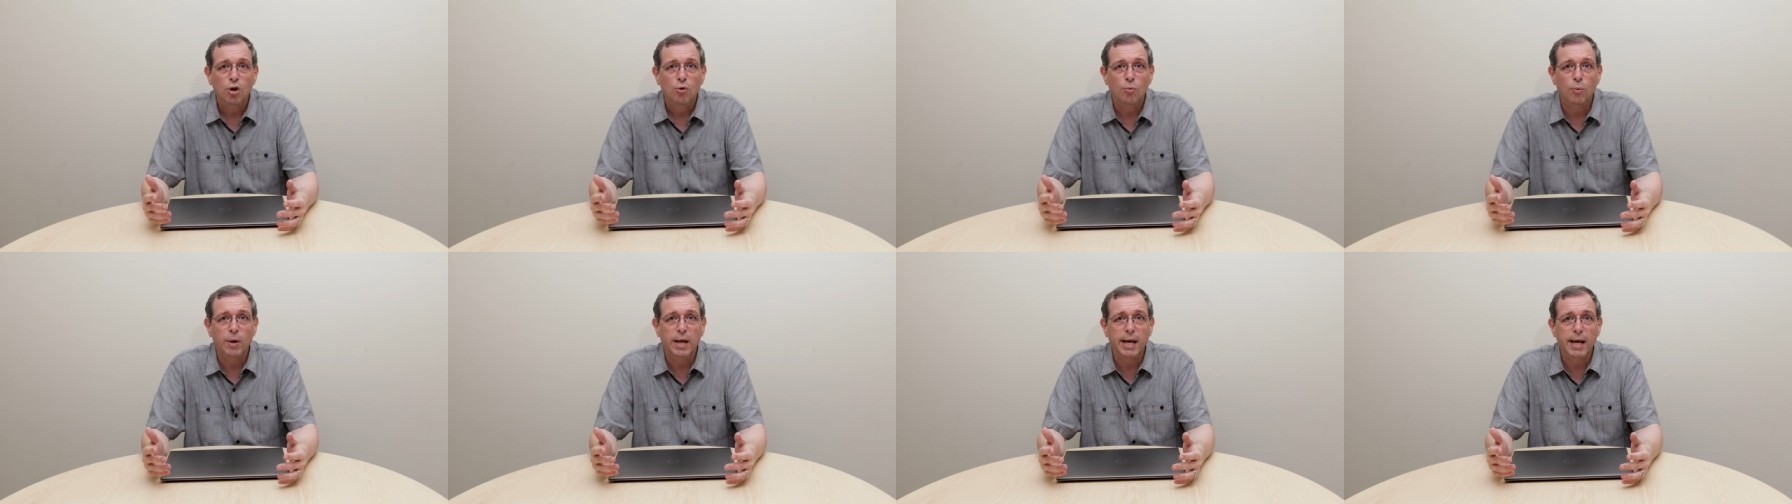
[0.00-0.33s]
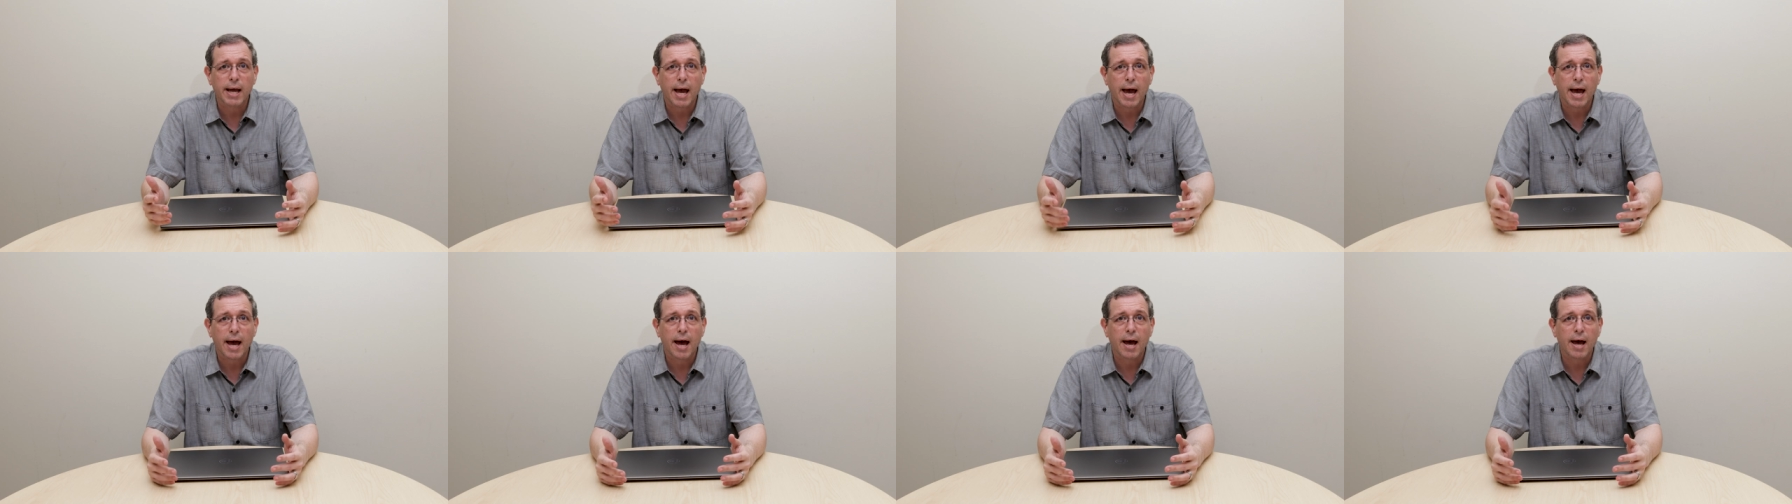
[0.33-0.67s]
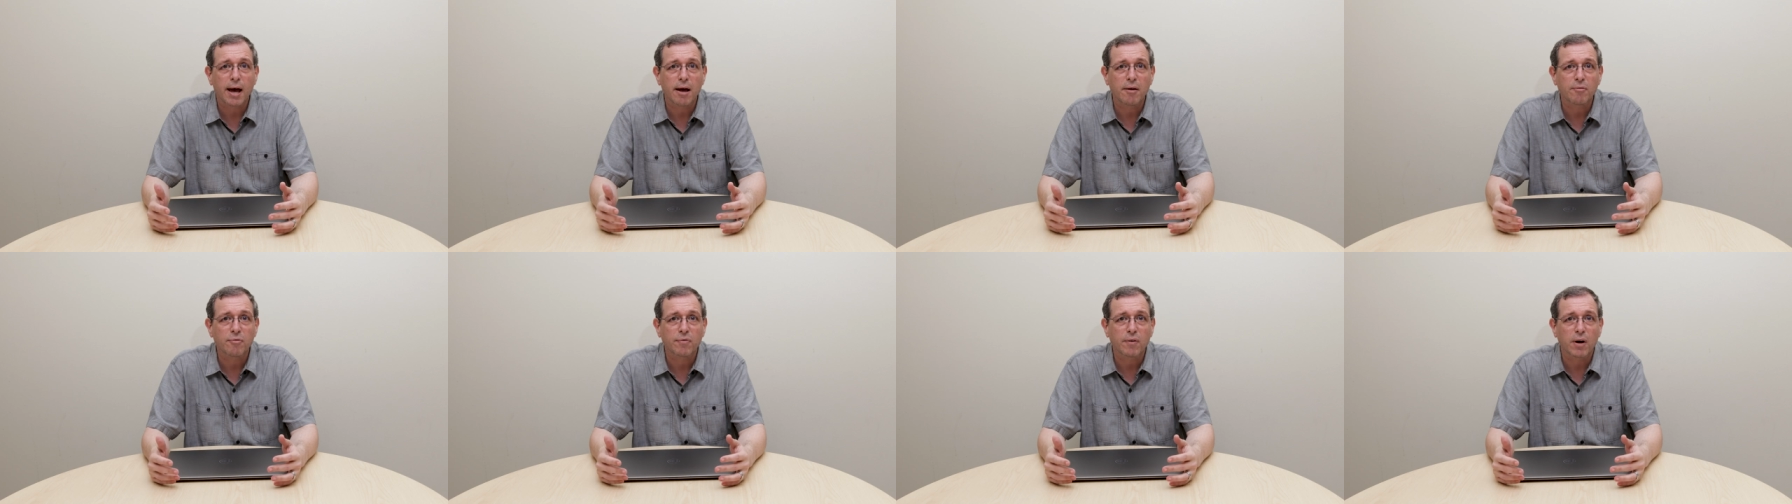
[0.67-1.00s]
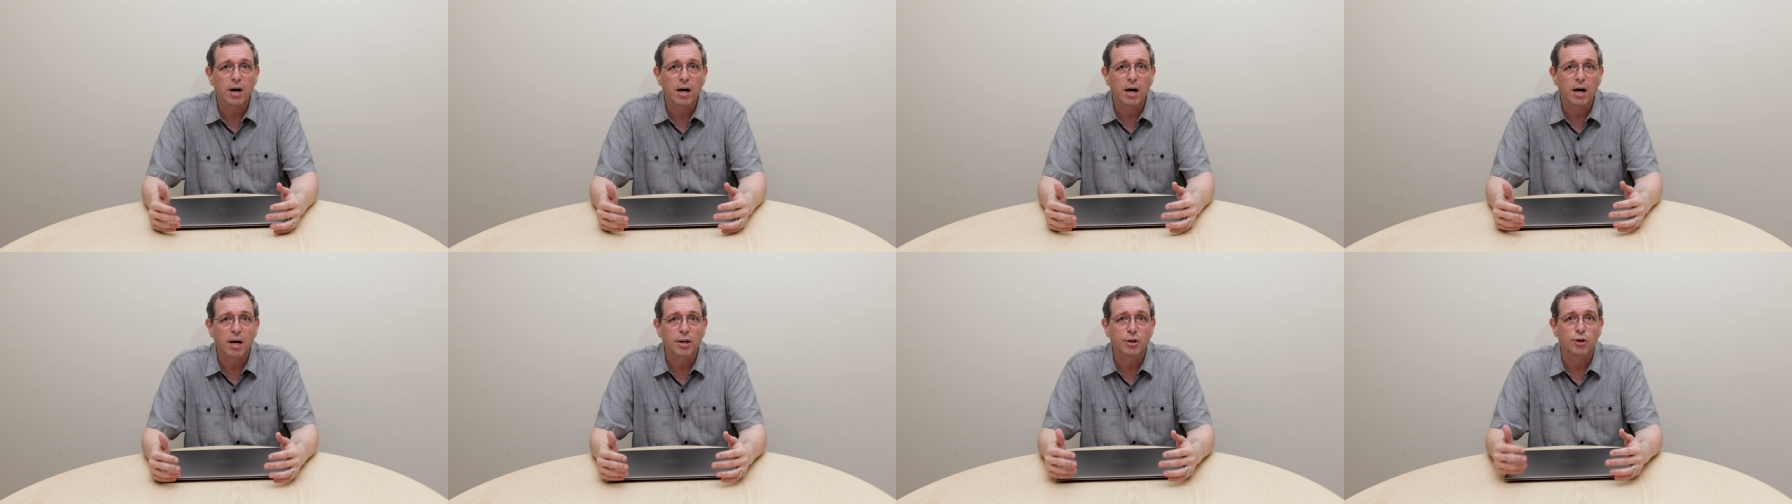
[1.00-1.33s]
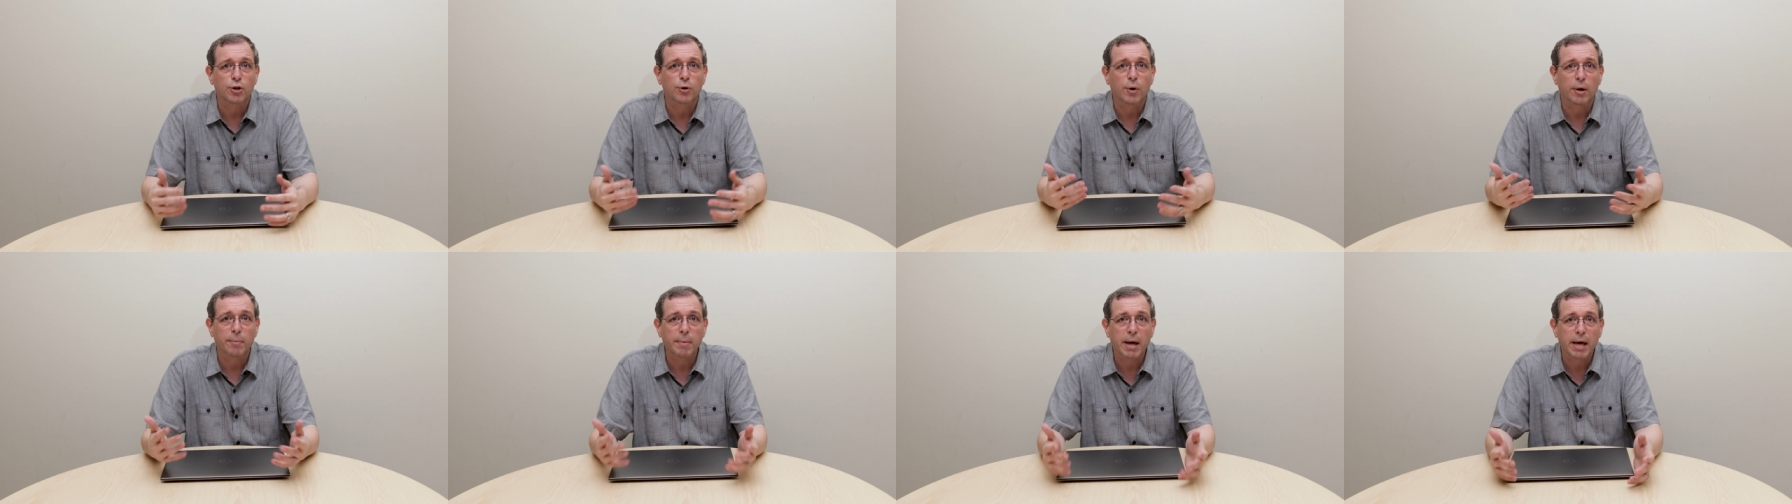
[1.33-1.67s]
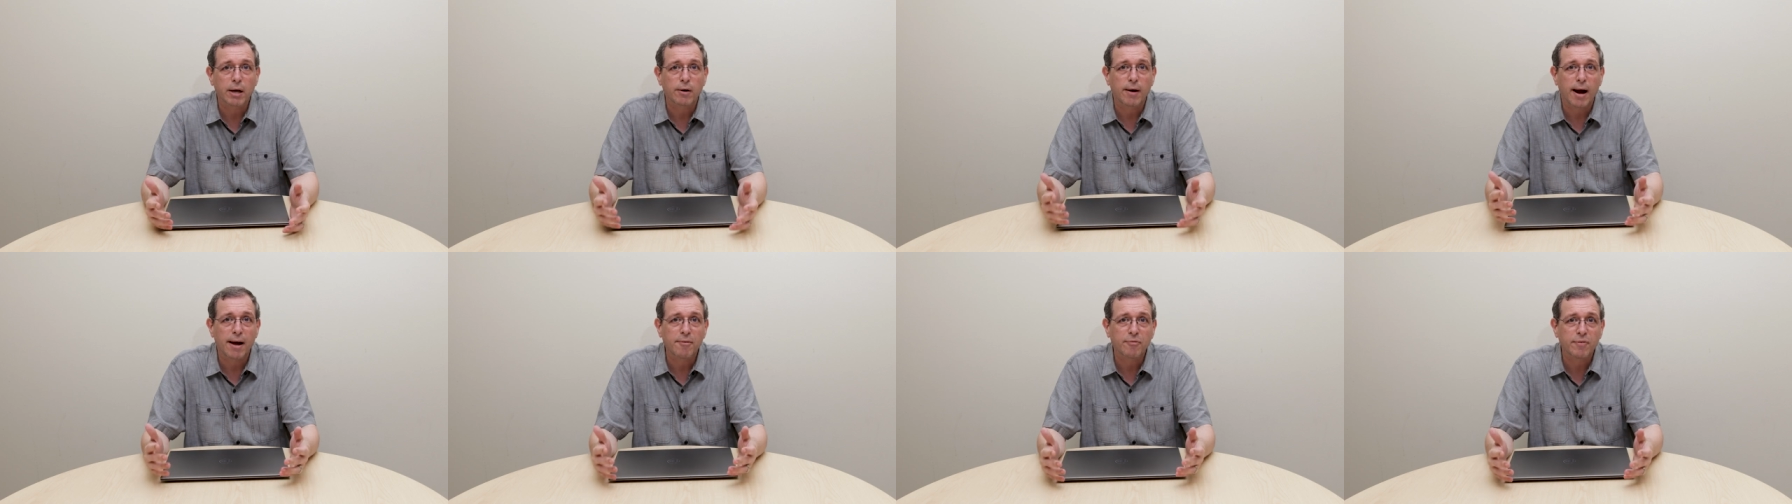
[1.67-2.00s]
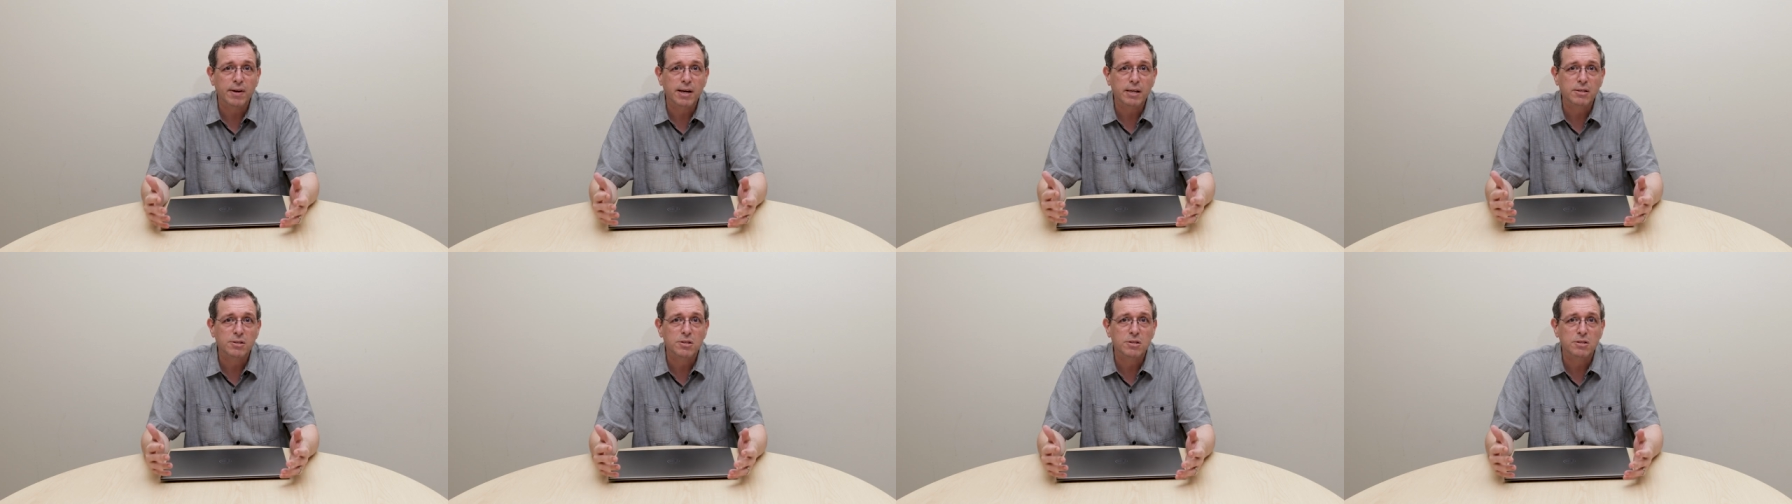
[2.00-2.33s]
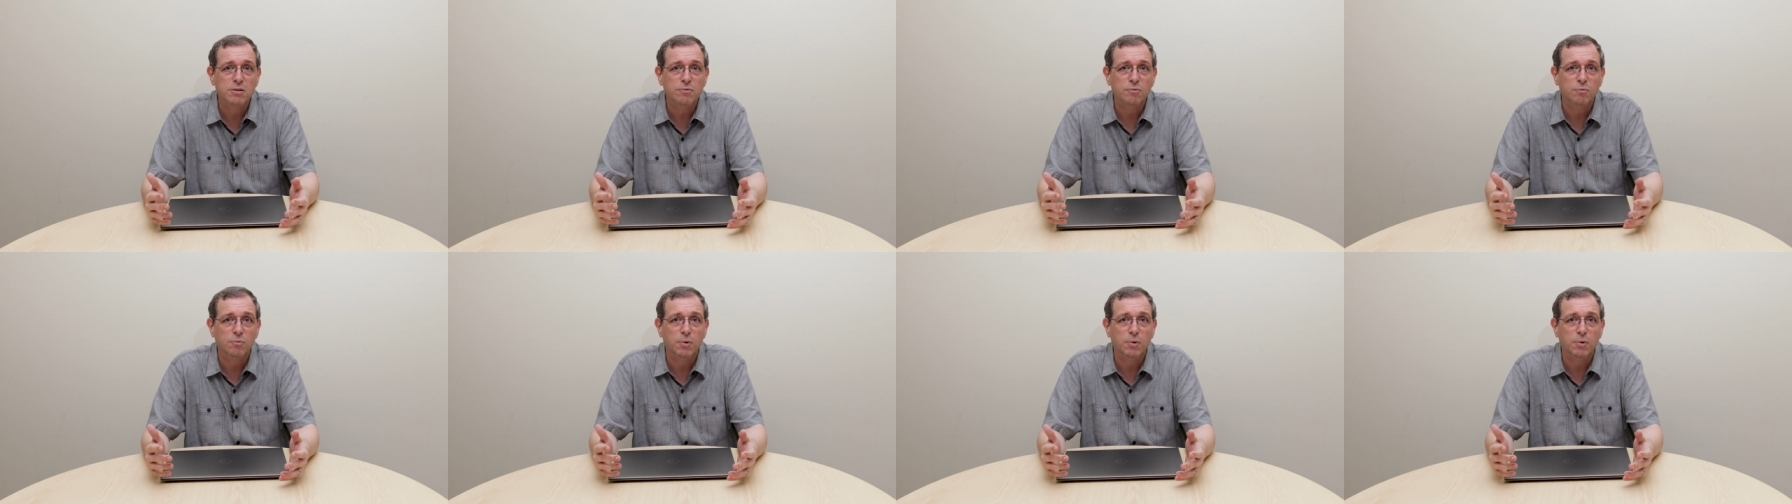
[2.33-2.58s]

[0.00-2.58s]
we have uh, UMA graphics